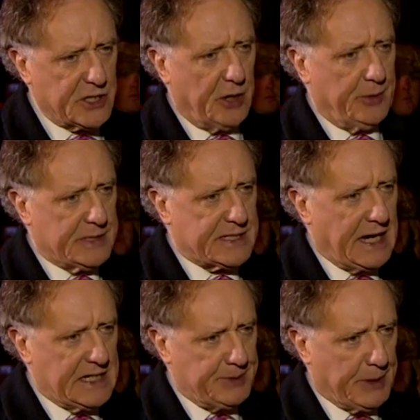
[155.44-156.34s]
there's going to be
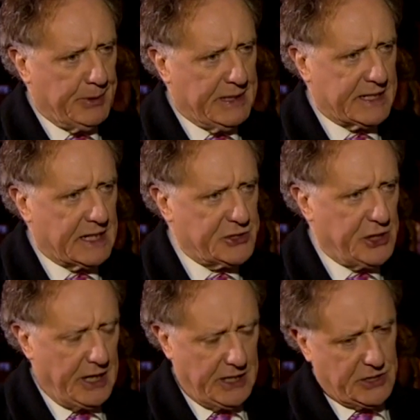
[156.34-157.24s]
seismic political
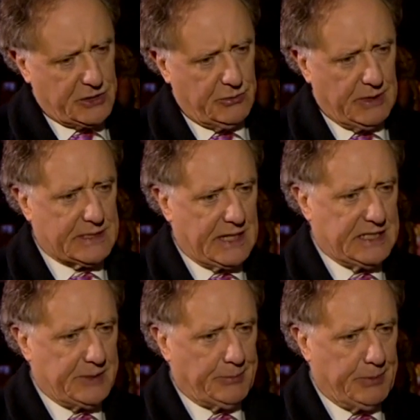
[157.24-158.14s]
change. What
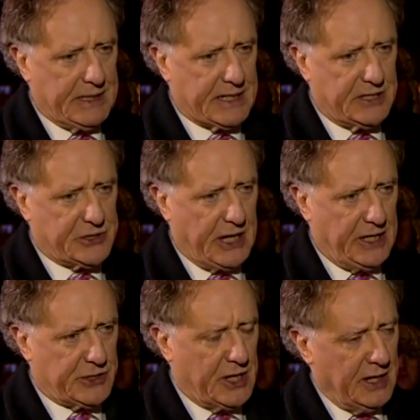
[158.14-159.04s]
seismic political
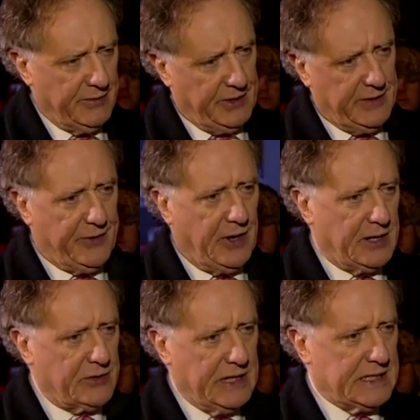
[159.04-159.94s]
change? Fianna
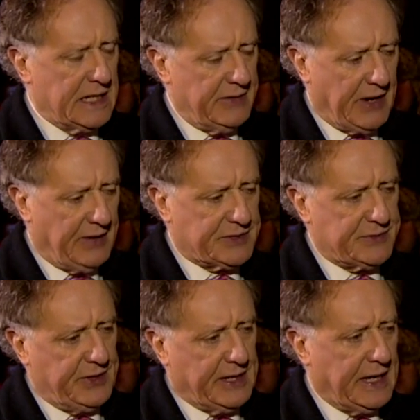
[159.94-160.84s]
Fáil, Greens leave office,
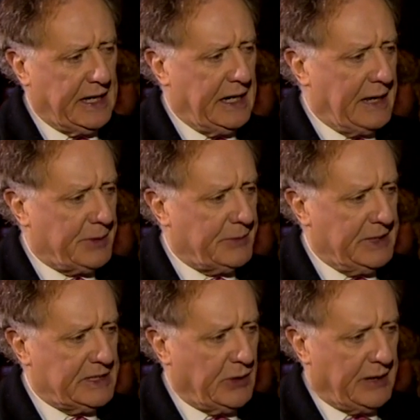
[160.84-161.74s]
Fine Gael and Labour come
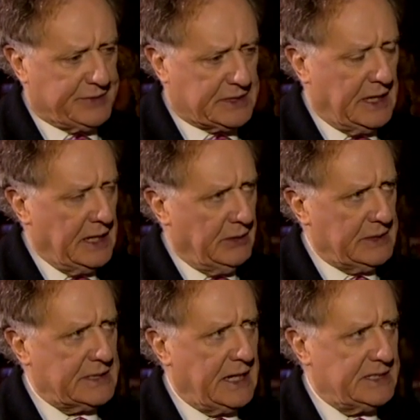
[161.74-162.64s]
into office.
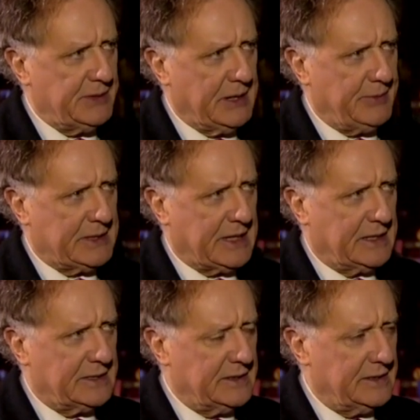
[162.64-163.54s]
What's seismic about that?